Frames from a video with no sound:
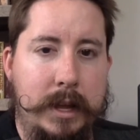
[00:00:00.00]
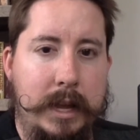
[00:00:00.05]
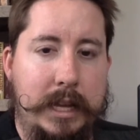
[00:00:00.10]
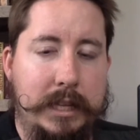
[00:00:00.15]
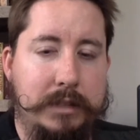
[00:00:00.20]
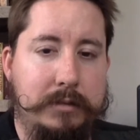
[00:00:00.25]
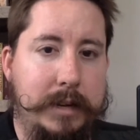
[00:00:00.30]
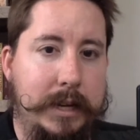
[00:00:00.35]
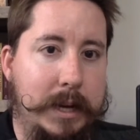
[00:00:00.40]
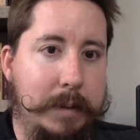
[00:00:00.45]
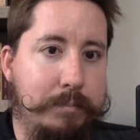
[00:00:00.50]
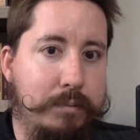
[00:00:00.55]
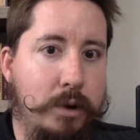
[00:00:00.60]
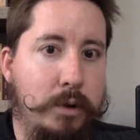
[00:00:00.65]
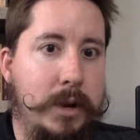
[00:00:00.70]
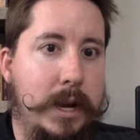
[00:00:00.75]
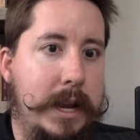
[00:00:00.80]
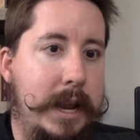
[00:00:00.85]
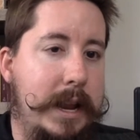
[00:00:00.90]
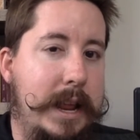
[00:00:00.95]
It's like a
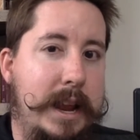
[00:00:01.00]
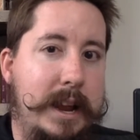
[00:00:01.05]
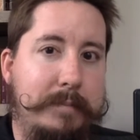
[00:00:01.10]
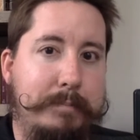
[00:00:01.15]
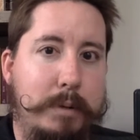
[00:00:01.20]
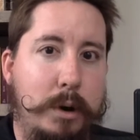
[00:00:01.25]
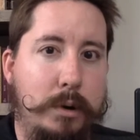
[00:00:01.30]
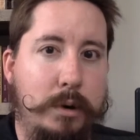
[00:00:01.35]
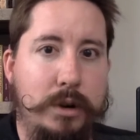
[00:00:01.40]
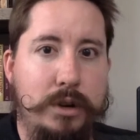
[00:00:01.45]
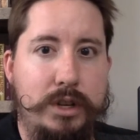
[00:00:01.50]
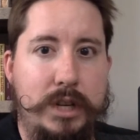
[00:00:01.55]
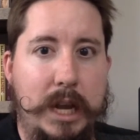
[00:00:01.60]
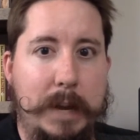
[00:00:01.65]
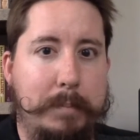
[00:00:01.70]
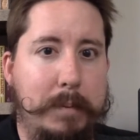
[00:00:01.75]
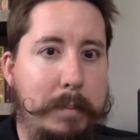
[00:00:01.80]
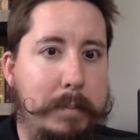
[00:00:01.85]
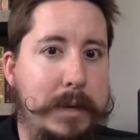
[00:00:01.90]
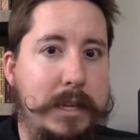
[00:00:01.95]
broken and half poker
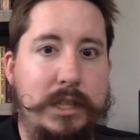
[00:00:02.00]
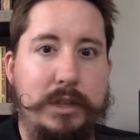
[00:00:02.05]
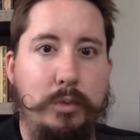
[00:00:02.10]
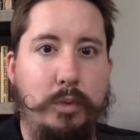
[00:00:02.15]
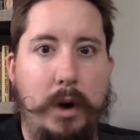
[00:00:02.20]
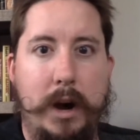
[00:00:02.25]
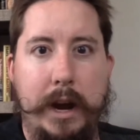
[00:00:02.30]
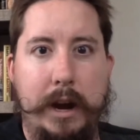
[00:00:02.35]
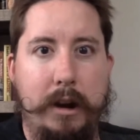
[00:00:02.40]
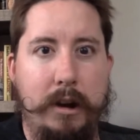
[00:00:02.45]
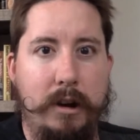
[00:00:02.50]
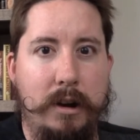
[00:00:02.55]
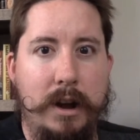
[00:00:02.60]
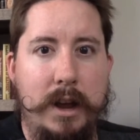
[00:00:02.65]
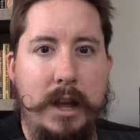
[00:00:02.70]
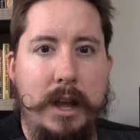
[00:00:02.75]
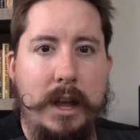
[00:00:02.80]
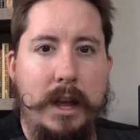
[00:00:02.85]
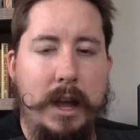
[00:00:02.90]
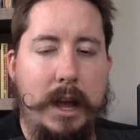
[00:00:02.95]
chip, a piece of
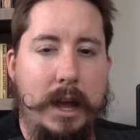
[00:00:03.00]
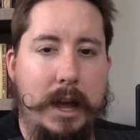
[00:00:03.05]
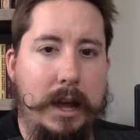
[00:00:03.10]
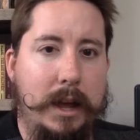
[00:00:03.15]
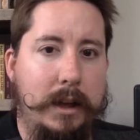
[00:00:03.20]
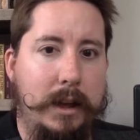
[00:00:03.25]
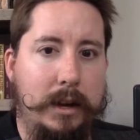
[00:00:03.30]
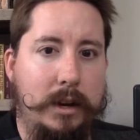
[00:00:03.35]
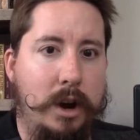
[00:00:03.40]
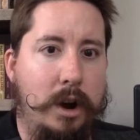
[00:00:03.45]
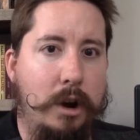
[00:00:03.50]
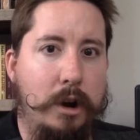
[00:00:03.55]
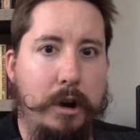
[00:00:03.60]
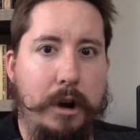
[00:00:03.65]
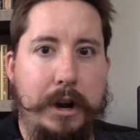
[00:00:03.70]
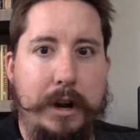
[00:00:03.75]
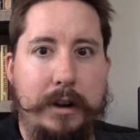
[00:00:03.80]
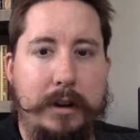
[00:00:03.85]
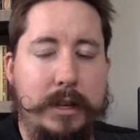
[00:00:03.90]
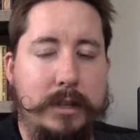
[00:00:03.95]
wire, uh, a
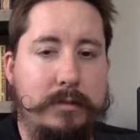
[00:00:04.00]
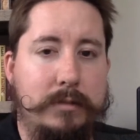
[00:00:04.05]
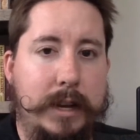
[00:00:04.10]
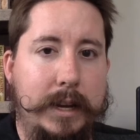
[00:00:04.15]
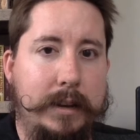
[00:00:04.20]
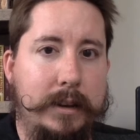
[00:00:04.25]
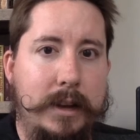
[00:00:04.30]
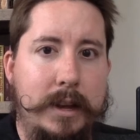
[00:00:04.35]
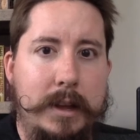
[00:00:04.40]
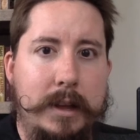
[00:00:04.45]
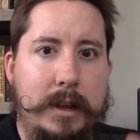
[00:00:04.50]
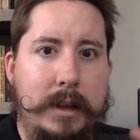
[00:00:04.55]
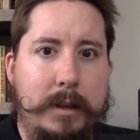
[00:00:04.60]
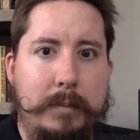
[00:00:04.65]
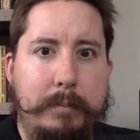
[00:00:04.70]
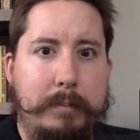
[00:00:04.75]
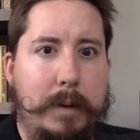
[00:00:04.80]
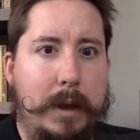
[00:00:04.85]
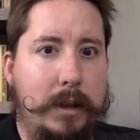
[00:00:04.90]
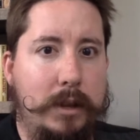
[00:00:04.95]
card, just like
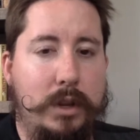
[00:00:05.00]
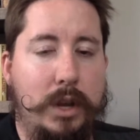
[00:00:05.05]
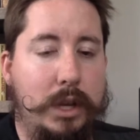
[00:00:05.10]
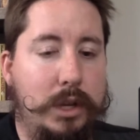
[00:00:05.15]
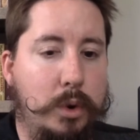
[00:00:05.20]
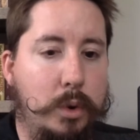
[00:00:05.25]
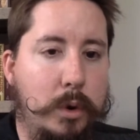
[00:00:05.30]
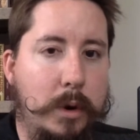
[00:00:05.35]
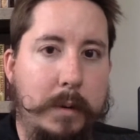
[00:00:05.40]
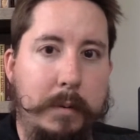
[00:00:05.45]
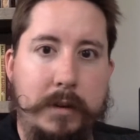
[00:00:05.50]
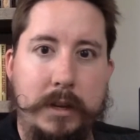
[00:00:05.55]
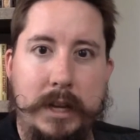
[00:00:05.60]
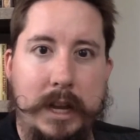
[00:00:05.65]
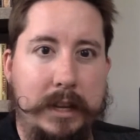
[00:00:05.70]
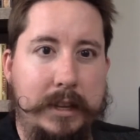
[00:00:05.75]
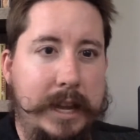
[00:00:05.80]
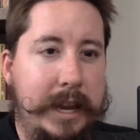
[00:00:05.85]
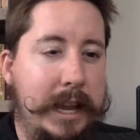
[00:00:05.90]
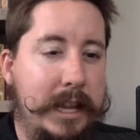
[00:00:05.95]
a torn
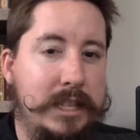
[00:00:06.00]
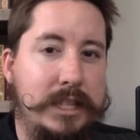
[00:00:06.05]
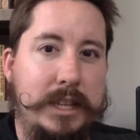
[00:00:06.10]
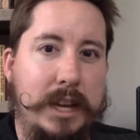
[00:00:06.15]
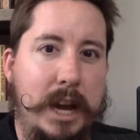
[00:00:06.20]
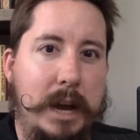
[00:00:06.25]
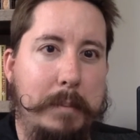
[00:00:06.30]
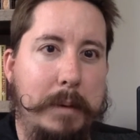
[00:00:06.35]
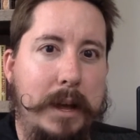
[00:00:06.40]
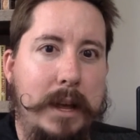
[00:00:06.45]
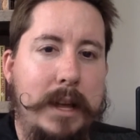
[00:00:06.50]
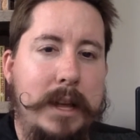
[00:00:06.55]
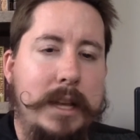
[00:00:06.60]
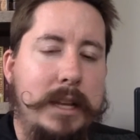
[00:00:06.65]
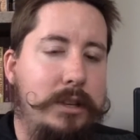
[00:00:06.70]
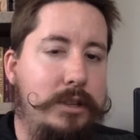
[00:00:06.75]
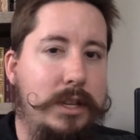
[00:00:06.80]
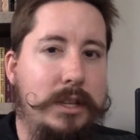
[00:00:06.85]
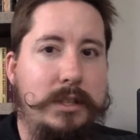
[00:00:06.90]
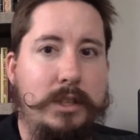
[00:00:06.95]
a ticket stub,
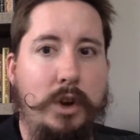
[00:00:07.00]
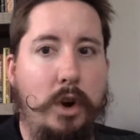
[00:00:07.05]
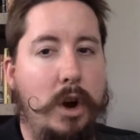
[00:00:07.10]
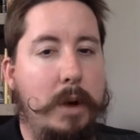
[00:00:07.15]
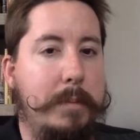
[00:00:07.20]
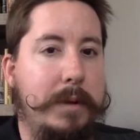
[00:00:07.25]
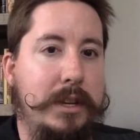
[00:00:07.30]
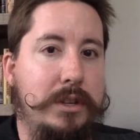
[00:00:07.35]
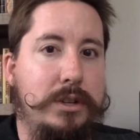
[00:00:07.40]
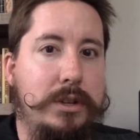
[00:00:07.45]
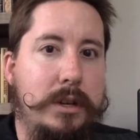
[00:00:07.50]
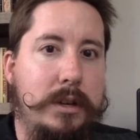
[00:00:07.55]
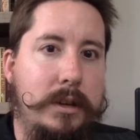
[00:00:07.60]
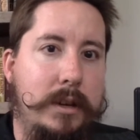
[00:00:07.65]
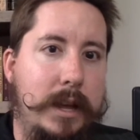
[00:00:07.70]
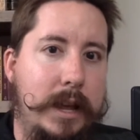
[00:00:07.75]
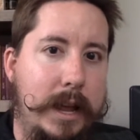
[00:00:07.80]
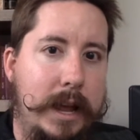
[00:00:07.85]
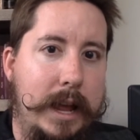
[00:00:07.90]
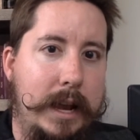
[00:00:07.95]
just garbage.
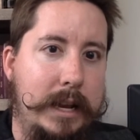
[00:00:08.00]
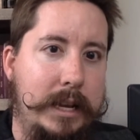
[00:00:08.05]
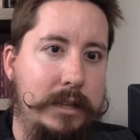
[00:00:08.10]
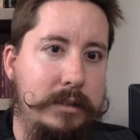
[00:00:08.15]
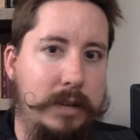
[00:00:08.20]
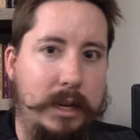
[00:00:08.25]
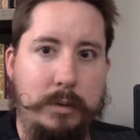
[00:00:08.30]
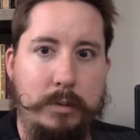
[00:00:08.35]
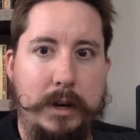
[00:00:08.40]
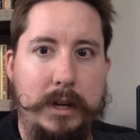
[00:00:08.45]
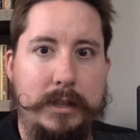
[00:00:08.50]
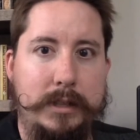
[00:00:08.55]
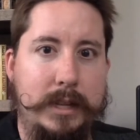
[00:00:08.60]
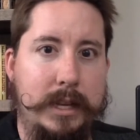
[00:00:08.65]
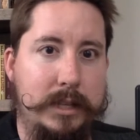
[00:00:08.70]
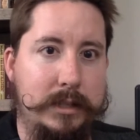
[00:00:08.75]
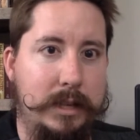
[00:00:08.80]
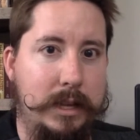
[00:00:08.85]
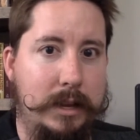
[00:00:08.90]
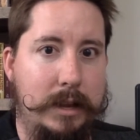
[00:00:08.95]
And he's like, what is
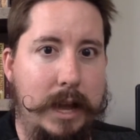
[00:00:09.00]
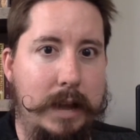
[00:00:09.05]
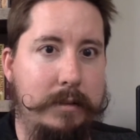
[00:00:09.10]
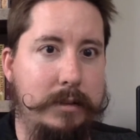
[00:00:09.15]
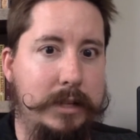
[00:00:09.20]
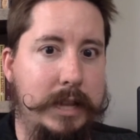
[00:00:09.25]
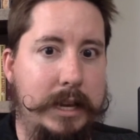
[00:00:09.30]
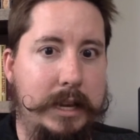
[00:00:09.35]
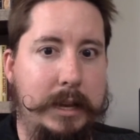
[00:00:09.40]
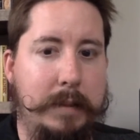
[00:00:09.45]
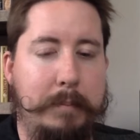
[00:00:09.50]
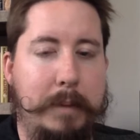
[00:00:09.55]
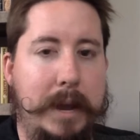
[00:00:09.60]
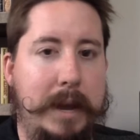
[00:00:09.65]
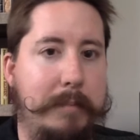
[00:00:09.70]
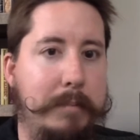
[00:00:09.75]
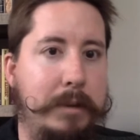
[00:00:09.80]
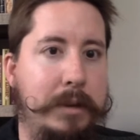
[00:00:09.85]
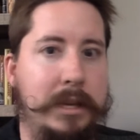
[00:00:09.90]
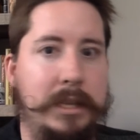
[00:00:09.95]
this? I, I was going to get
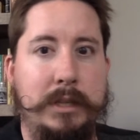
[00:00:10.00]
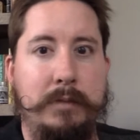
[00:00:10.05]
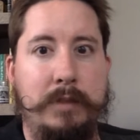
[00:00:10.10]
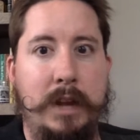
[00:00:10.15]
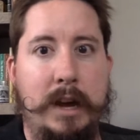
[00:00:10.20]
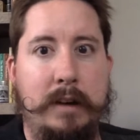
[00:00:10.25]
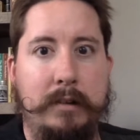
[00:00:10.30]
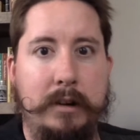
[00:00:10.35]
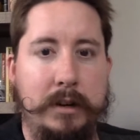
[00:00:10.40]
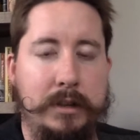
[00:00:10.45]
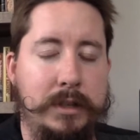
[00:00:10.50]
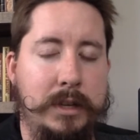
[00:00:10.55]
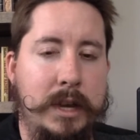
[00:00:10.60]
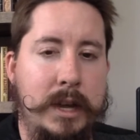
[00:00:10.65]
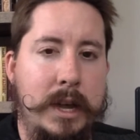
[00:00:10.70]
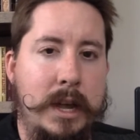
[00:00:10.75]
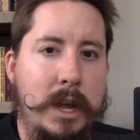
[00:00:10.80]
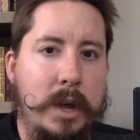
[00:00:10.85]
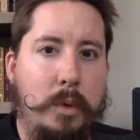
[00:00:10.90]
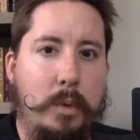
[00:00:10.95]
paid millions of dollars.
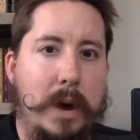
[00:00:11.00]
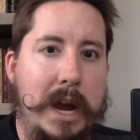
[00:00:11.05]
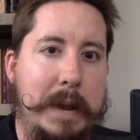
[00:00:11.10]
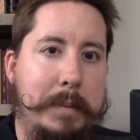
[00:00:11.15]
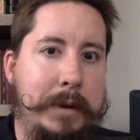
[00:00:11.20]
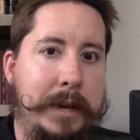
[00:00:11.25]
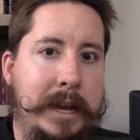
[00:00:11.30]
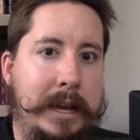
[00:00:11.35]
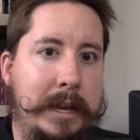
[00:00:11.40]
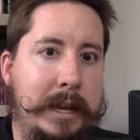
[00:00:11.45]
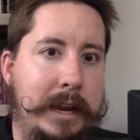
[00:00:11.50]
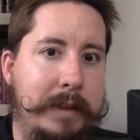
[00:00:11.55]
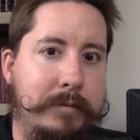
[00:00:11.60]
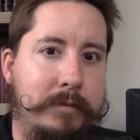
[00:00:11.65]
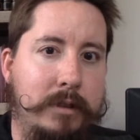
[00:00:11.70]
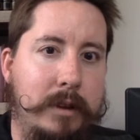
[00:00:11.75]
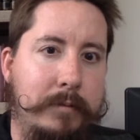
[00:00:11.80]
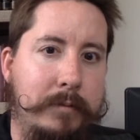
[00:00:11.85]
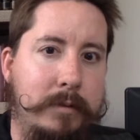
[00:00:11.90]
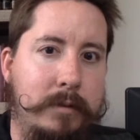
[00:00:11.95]
Why am I getting an
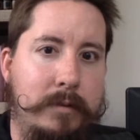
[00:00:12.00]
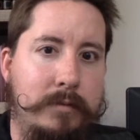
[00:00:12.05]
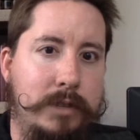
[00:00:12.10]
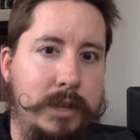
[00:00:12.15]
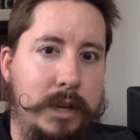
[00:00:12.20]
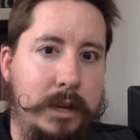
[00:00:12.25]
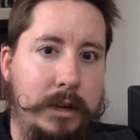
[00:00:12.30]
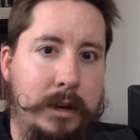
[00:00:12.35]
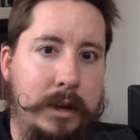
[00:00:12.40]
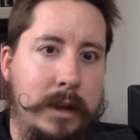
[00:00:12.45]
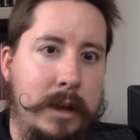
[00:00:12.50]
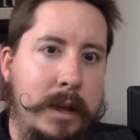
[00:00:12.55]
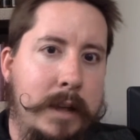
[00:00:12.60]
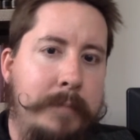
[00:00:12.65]
envelope full of junk?